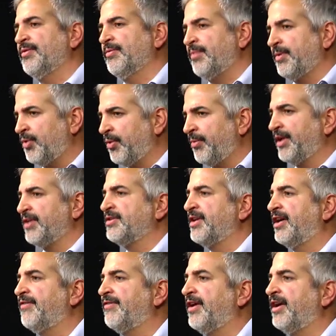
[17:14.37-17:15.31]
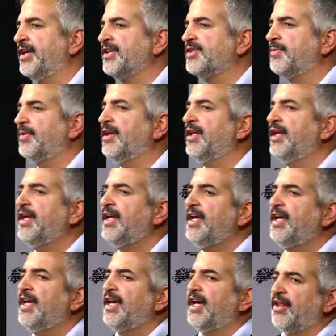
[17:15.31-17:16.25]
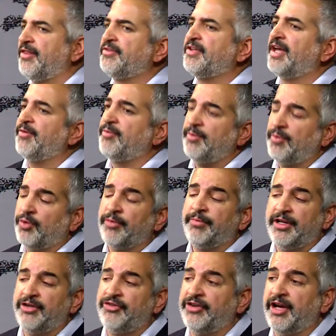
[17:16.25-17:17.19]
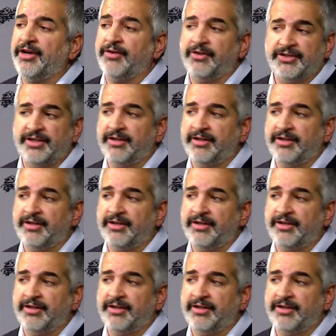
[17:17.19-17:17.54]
People were being tough on us, but at other times people were being generous.